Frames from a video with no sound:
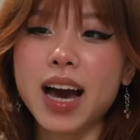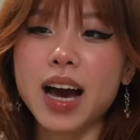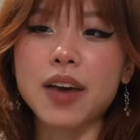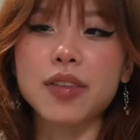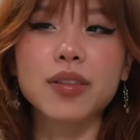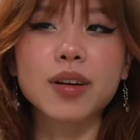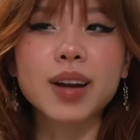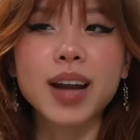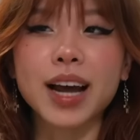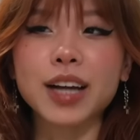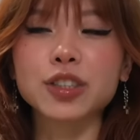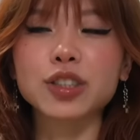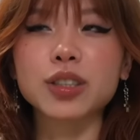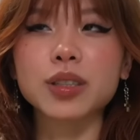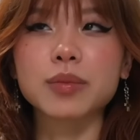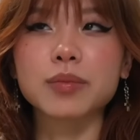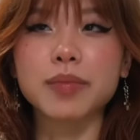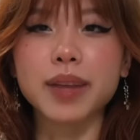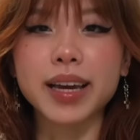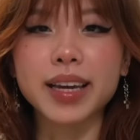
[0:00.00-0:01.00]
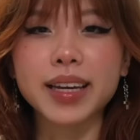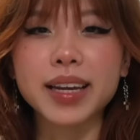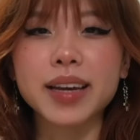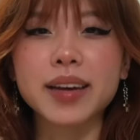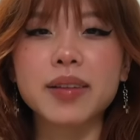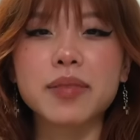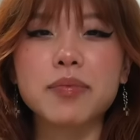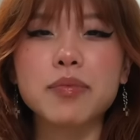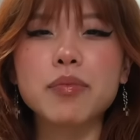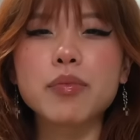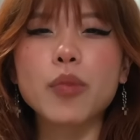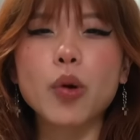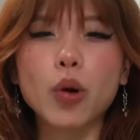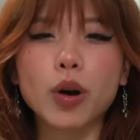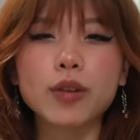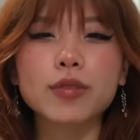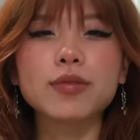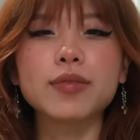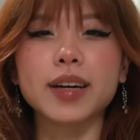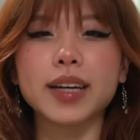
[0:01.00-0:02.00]
I thought actually made it
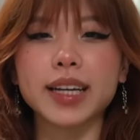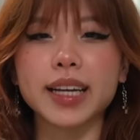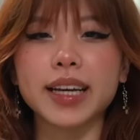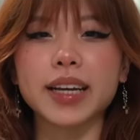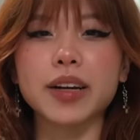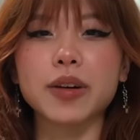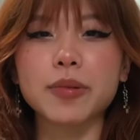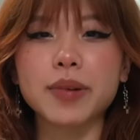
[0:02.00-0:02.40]
more funny in a